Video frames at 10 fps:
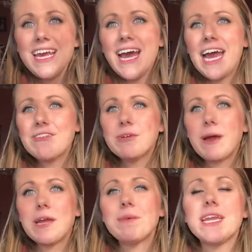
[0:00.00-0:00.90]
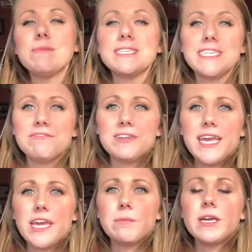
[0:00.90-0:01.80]
Hi everybody, my name is
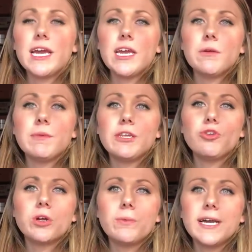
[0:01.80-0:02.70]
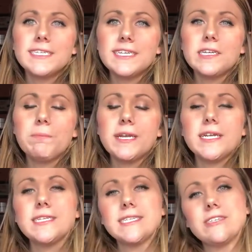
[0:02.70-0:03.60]
Tiffany Hammer. I am a Norwex
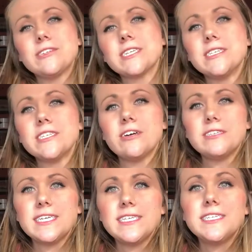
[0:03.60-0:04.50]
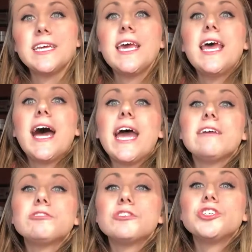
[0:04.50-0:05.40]
independent sales consultant. I have
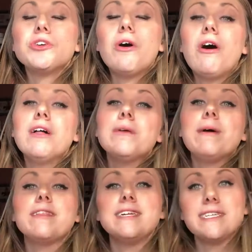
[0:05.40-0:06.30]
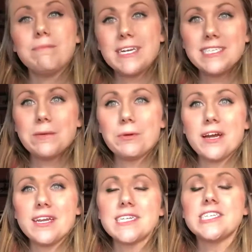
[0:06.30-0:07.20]
told you all about these amazing
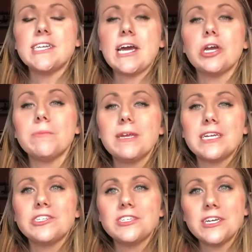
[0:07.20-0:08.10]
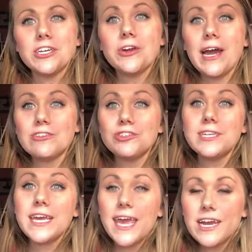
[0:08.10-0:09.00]
products, and now I'm here to tell you how to
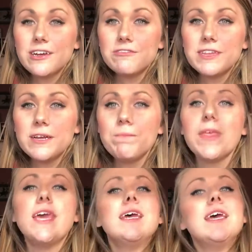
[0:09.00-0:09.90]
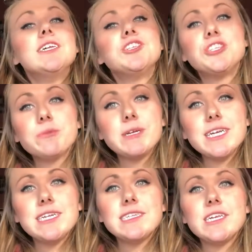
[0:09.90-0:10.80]
take care of them. Super
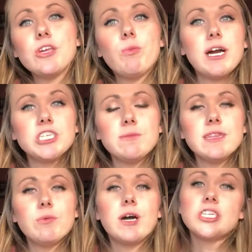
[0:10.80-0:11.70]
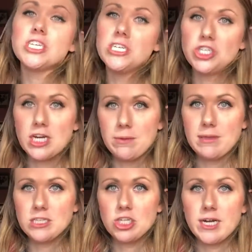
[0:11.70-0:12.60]
easy. You wash them in the washer, you dry them in
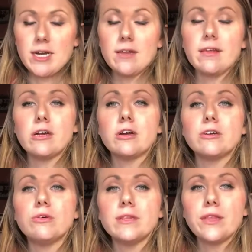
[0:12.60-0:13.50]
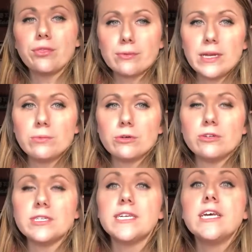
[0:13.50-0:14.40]
the dryer. There are only 3
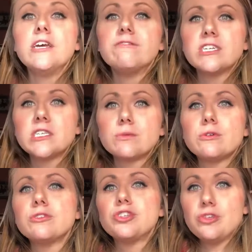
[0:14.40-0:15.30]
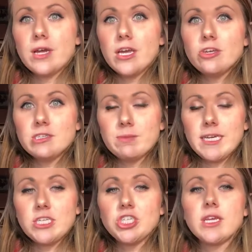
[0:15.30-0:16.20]
rules. First rule, do not use
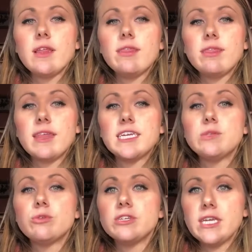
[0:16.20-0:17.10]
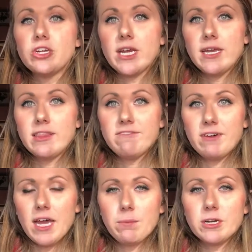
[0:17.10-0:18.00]
bleach. This will degrade the
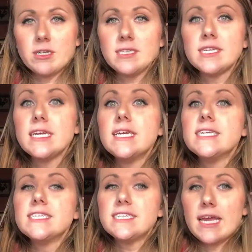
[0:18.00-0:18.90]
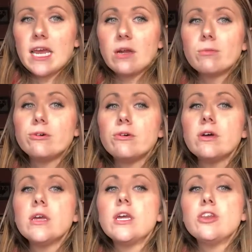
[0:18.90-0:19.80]
fibers. Second rule,
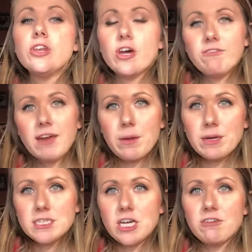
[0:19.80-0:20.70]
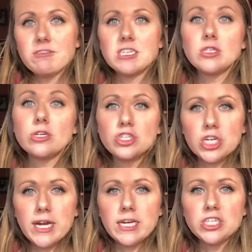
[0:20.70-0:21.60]
no fabric softeners or
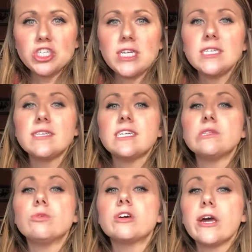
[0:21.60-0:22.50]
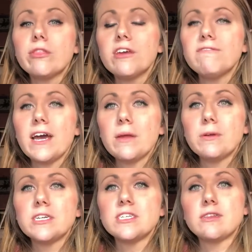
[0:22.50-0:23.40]
dryer sheets. This will coat the
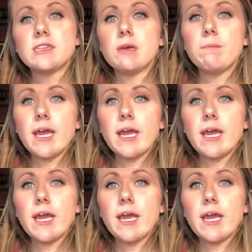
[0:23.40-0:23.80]
fibers so the